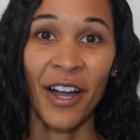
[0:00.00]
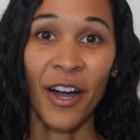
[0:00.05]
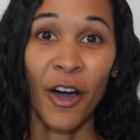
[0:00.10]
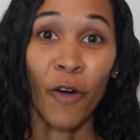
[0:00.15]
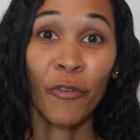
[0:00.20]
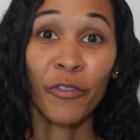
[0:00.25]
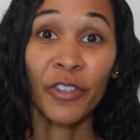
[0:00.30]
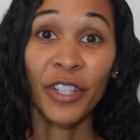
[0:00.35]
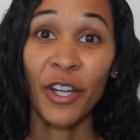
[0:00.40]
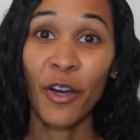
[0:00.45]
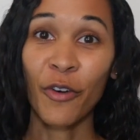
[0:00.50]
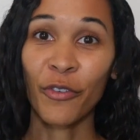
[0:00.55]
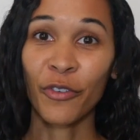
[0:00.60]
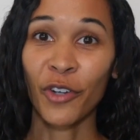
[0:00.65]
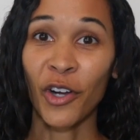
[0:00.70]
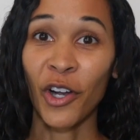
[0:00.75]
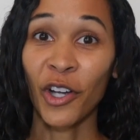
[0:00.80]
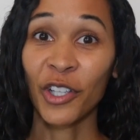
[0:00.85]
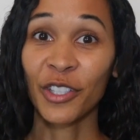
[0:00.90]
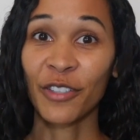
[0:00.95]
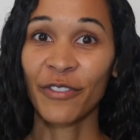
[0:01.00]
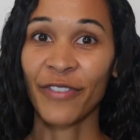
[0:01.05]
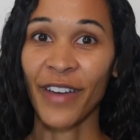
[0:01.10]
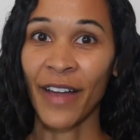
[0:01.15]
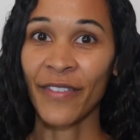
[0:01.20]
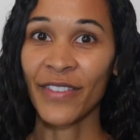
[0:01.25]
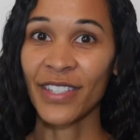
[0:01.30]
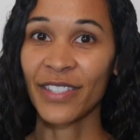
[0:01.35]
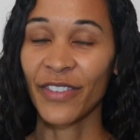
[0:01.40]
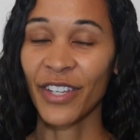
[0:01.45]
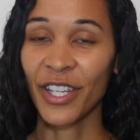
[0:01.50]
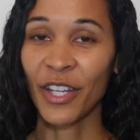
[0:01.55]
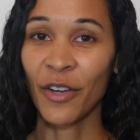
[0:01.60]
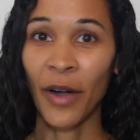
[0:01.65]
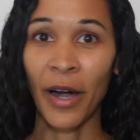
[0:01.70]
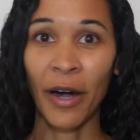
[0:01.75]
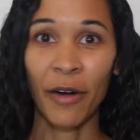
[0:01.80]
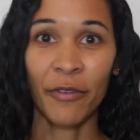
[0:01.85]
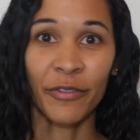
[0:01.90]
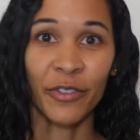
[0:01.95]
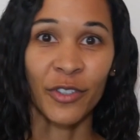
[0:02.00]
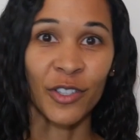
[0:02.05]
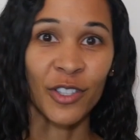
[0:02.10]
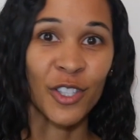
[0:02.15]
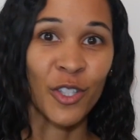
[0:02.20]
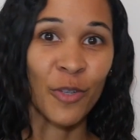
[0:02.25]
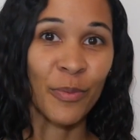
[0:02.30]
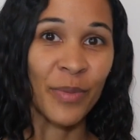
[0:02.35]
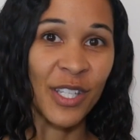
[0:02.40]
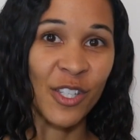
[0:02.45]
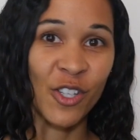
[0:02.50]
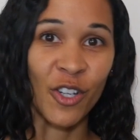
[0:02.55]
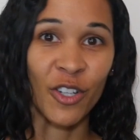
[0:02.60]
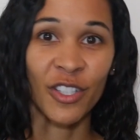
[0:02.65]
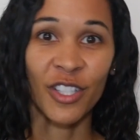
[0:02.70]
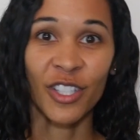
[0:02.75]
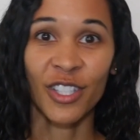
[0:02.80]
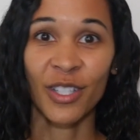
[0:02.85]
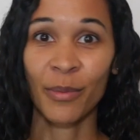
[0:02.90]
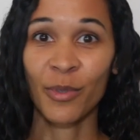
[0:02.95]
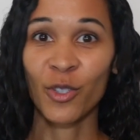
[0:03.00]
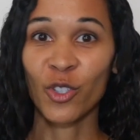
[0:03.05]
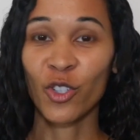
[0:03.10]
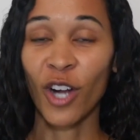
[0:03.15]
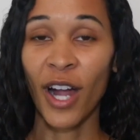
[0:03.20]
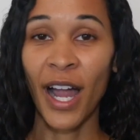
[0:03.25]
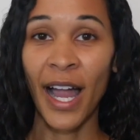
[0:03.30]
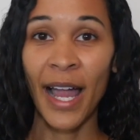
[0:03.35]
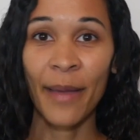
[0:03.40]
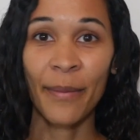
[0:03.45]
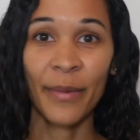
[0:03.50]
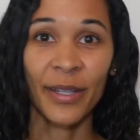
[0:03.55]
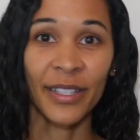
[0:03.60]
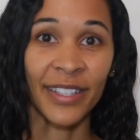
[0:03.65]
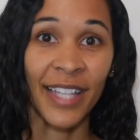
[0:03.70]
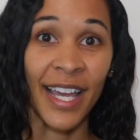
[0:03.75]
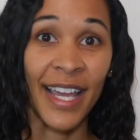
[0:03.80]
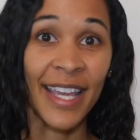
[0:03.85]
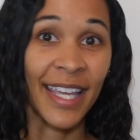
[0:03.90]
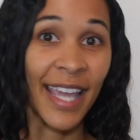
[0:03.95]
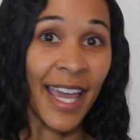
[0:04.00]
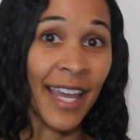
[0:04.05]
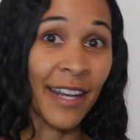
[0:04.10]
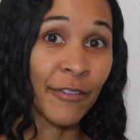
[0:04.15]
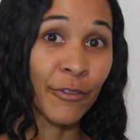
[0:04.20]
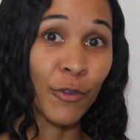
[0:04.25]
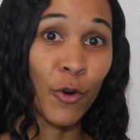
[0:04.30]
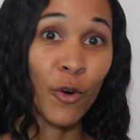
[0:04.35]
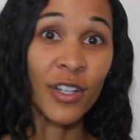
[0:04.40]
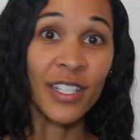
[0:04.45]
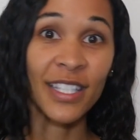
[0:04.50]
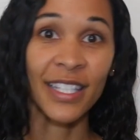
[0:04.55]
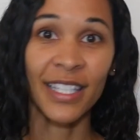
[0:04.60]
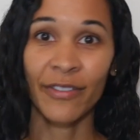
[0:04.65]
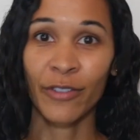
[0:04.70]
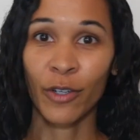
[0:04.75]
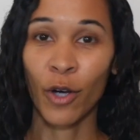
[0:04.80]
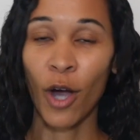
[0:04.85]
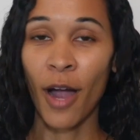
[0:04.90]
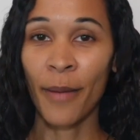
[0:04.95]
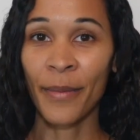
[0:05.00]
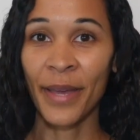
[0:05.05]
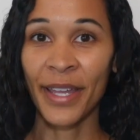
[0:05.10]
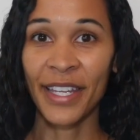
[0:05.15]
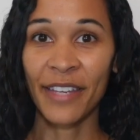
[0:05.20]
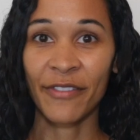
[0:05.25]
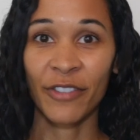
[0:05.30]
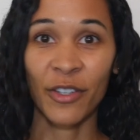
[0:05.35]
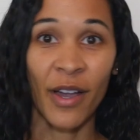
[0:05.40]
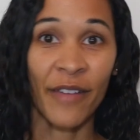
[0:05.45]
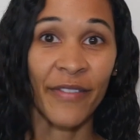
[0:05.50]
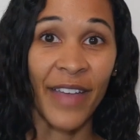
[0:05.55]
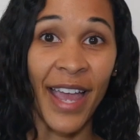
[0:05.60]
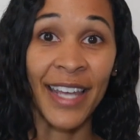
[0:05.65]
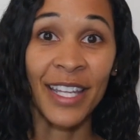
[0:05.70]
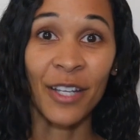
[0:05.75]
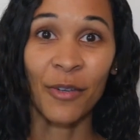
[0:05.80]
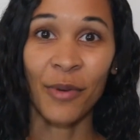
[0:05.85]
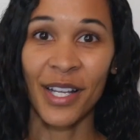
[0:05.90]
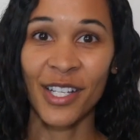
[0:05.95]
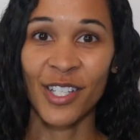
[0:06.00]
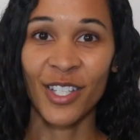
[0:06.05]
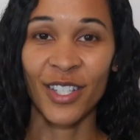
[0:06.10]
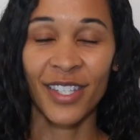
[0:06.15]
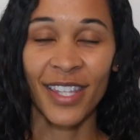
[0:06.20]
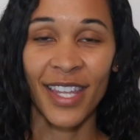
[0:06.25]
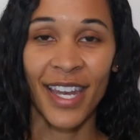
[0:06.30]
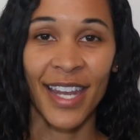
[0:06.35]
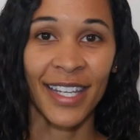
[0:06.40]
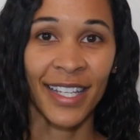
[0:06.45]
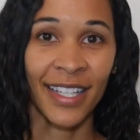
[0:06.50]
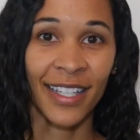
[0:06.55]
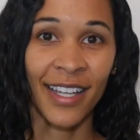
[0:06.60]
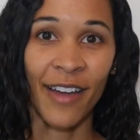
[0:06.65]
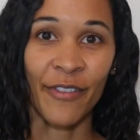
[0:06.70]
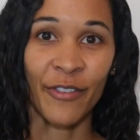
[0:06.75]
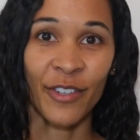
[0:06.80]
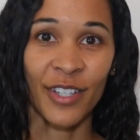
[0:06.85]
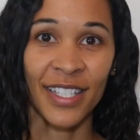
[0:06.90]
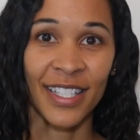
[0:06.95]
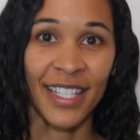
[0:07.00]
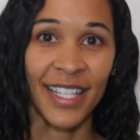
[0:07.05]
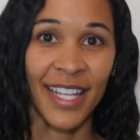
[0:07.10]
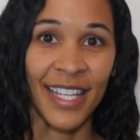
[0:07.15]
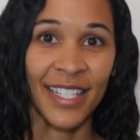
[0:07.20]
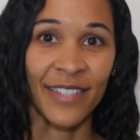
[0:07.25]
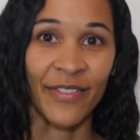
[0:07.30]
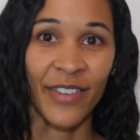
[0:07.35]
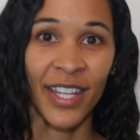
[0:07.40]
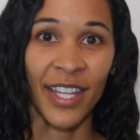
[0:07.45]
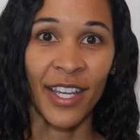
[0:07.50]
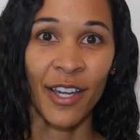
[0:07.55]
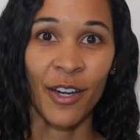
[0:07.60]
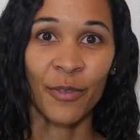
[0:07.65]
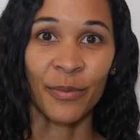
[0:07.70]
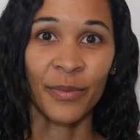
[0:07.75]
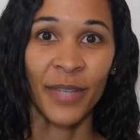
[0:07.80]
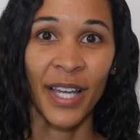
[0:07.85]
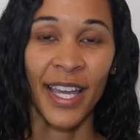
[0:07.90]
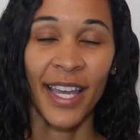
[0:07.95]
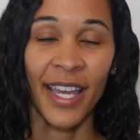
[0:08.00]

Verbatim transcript: Hopefully overall you found this video helpful, so be sure to subscribe, like, and of course leave a comment if you have any questions that I didn't cover in today's video.